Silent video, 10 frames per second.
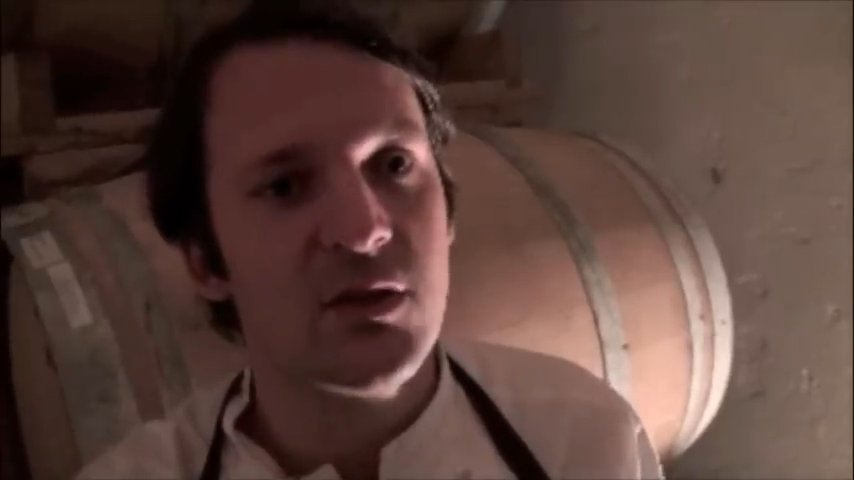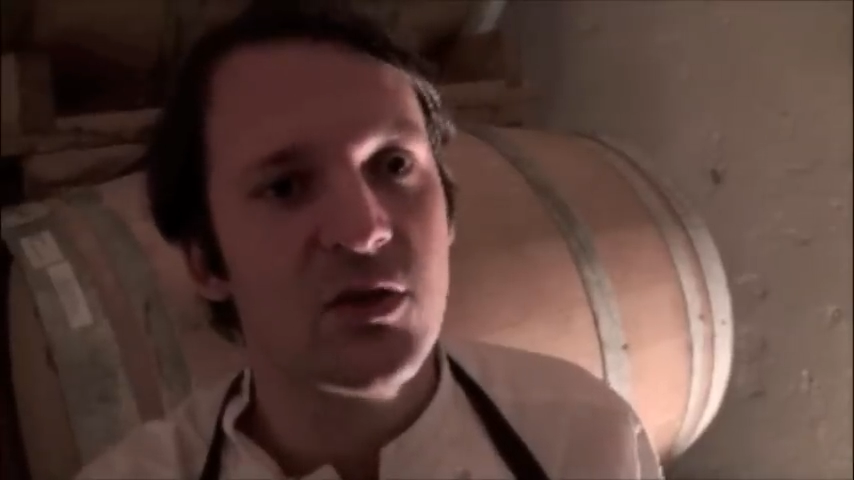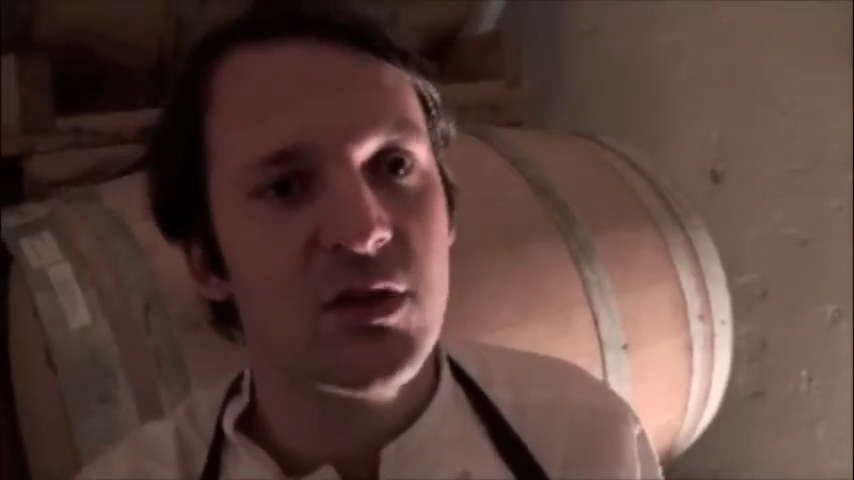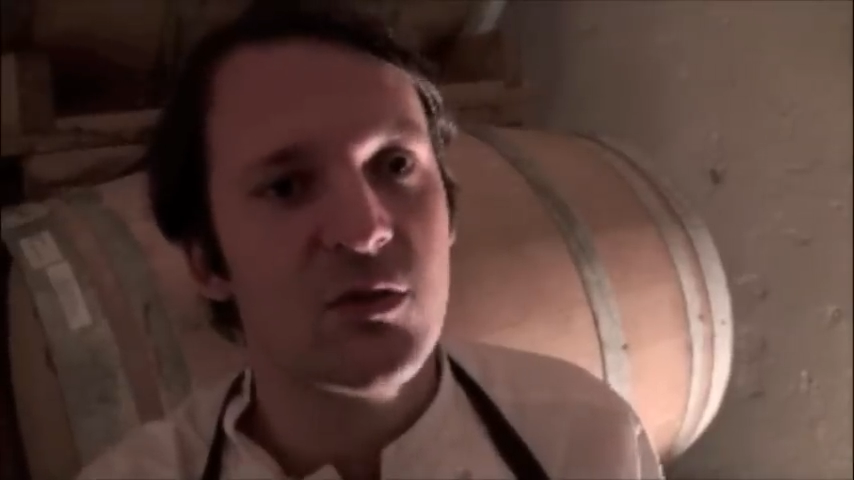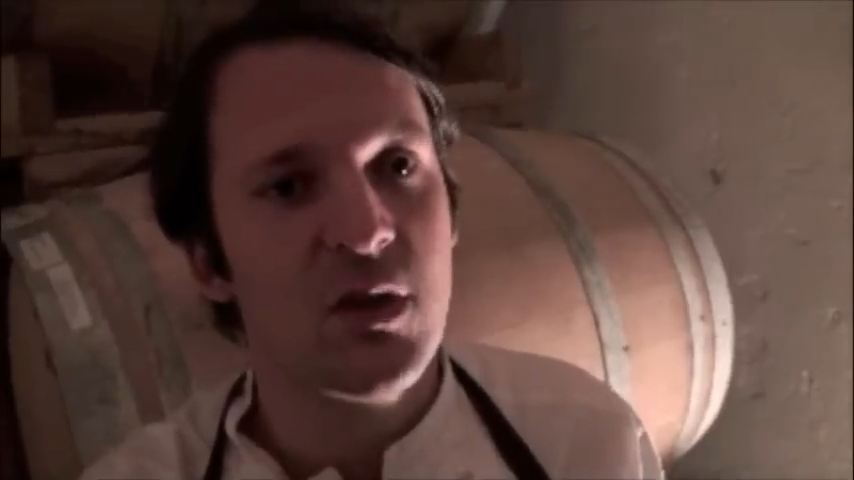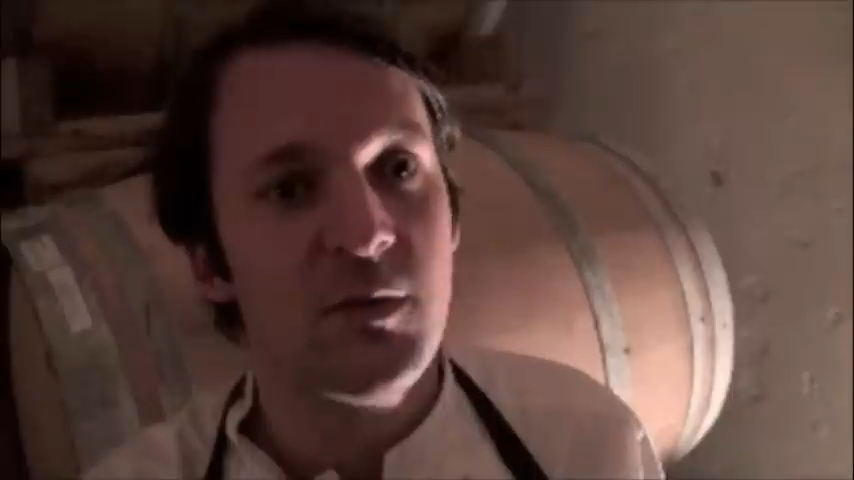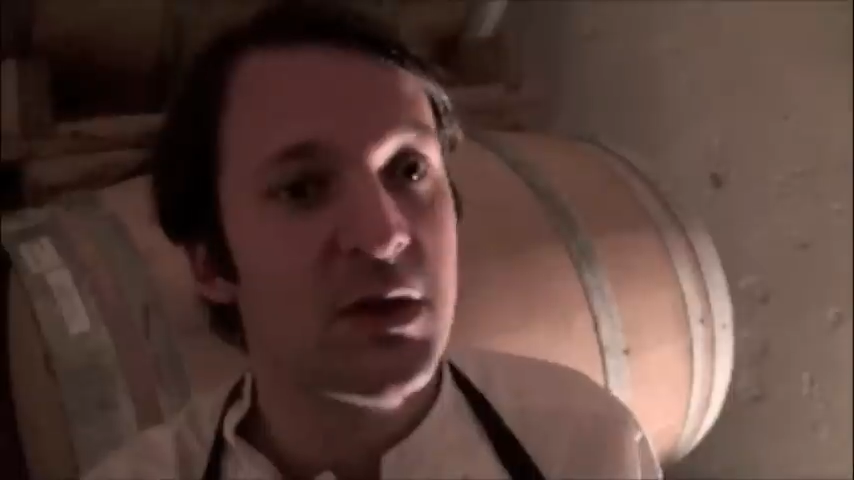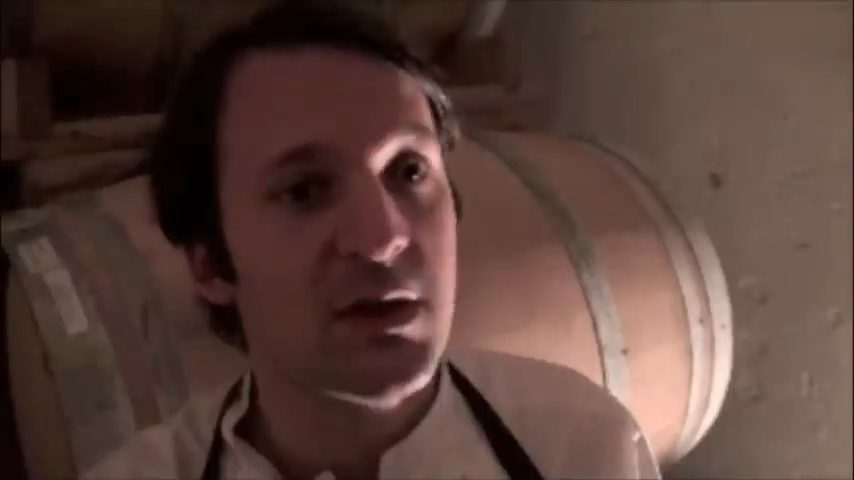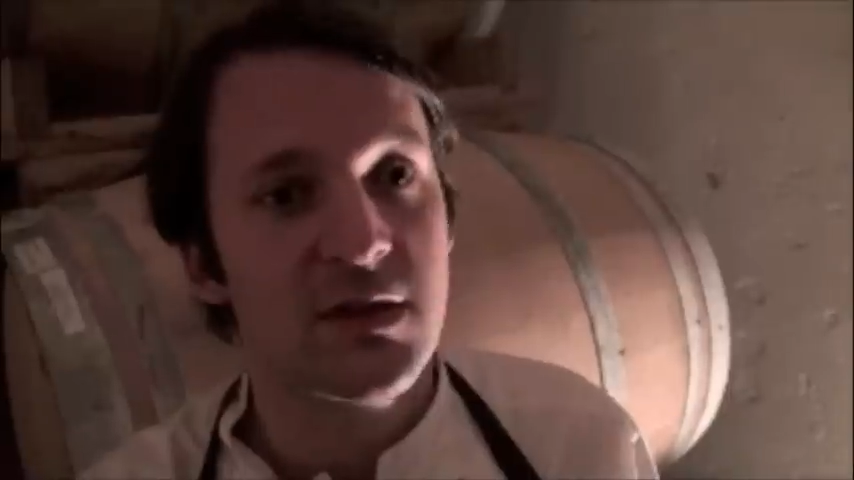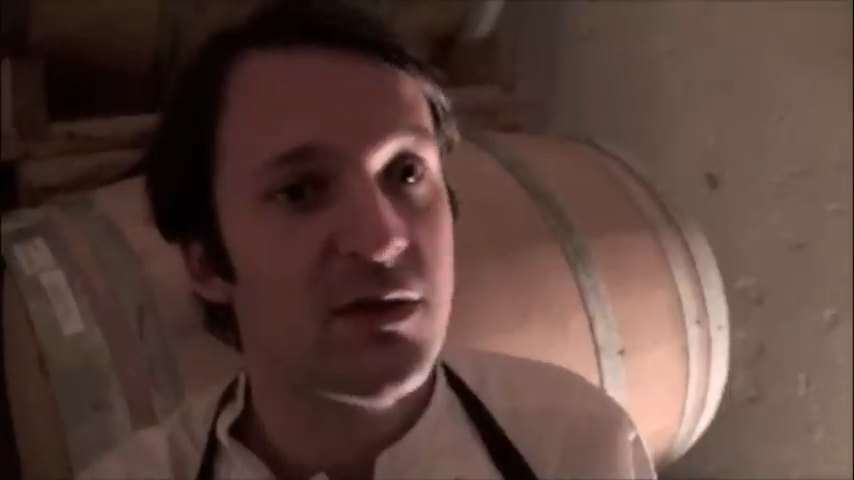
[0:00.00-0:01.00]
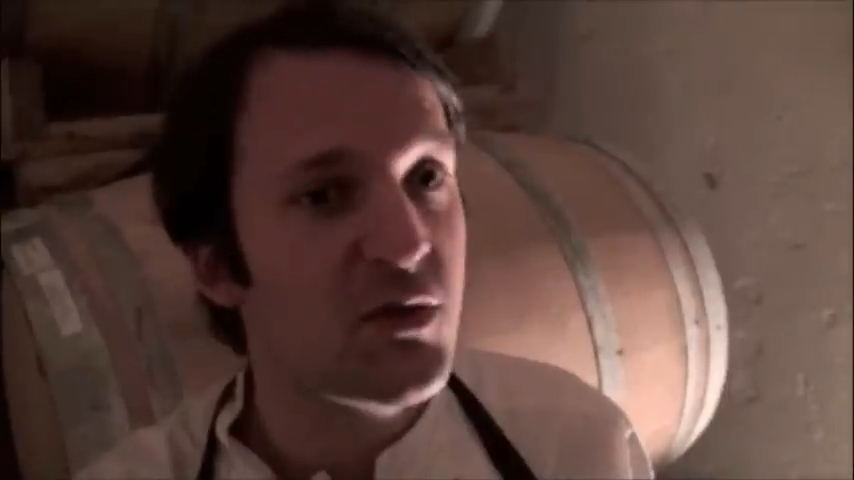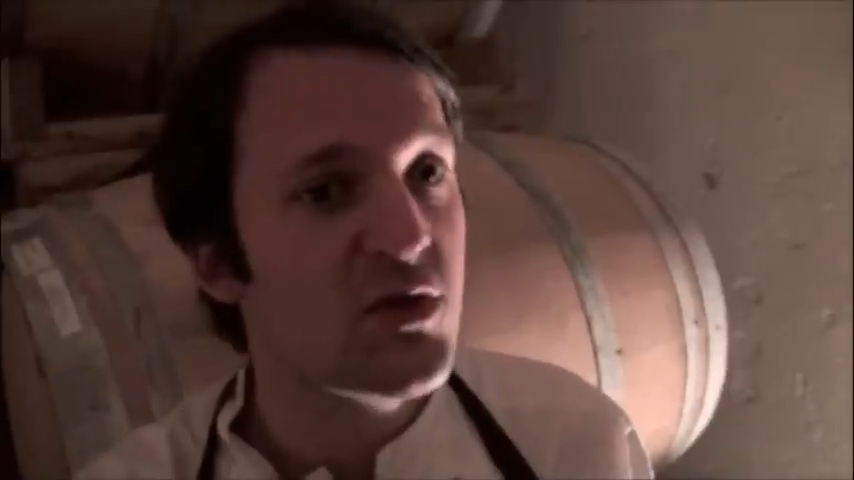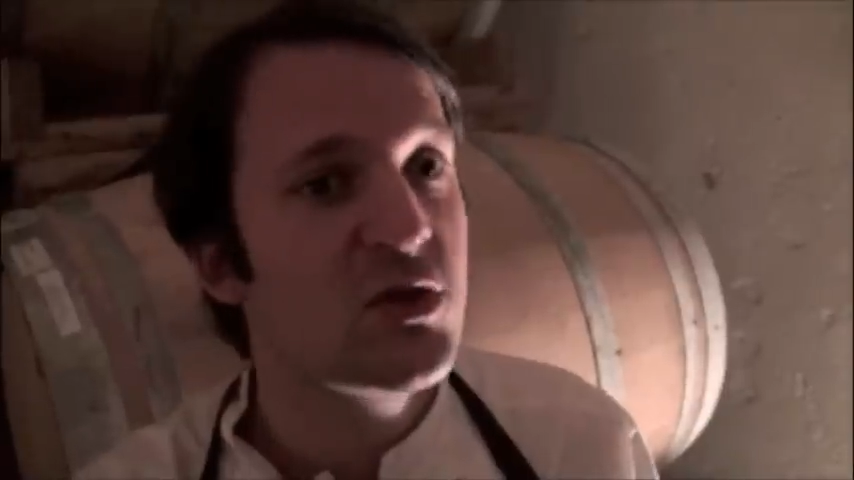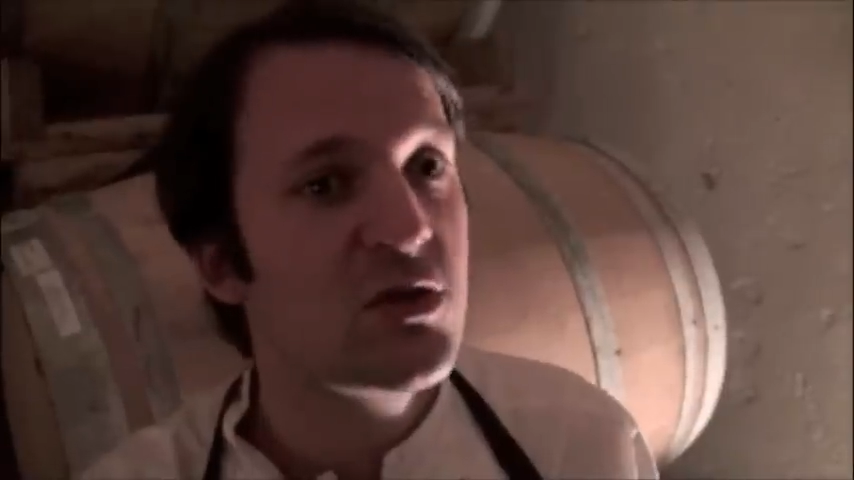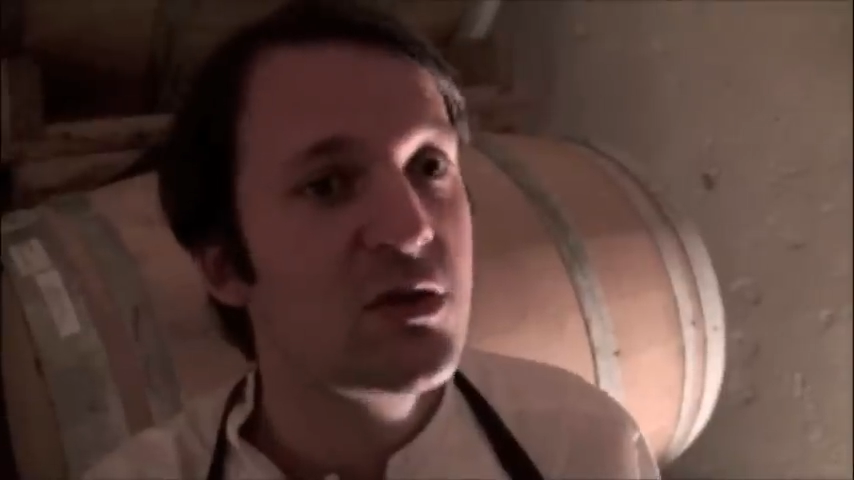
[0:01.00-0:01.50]
Cook It Raw because the
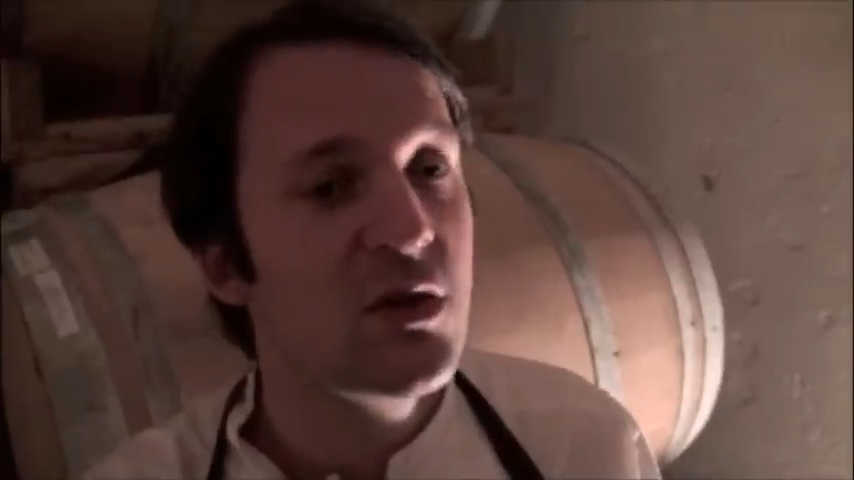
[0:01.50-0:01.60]
first